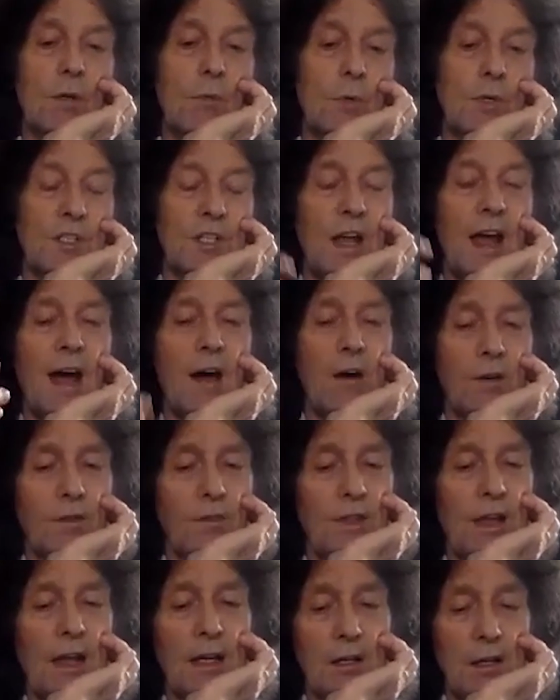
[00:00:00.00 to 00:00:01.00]
which out of
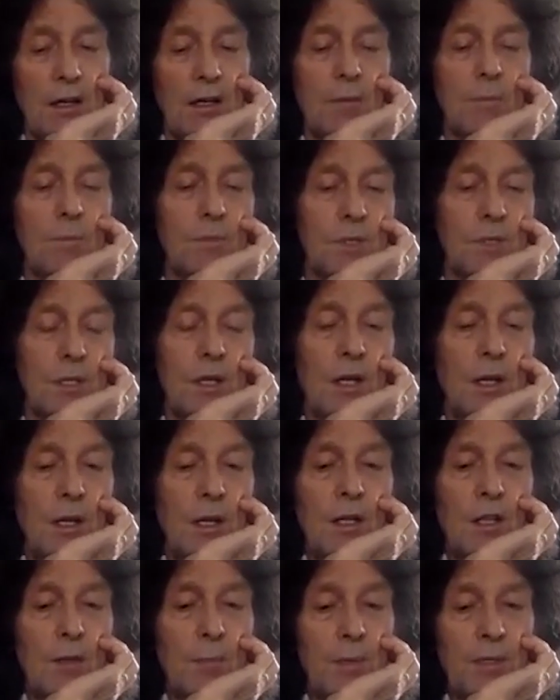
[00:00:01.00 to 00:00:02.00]
that comes
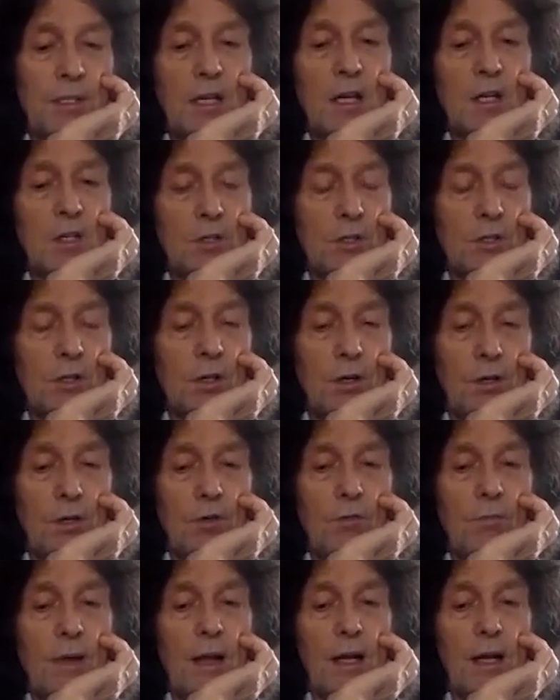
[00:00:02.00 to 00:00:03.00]
the potential
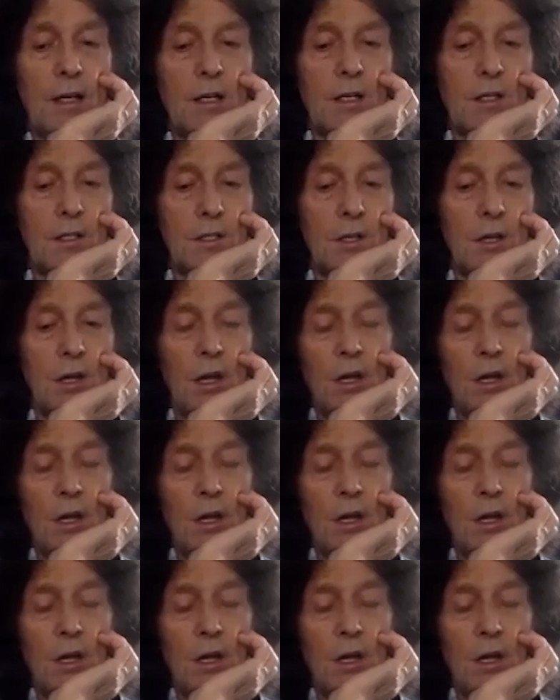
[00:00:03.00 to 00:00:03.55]
new melodies.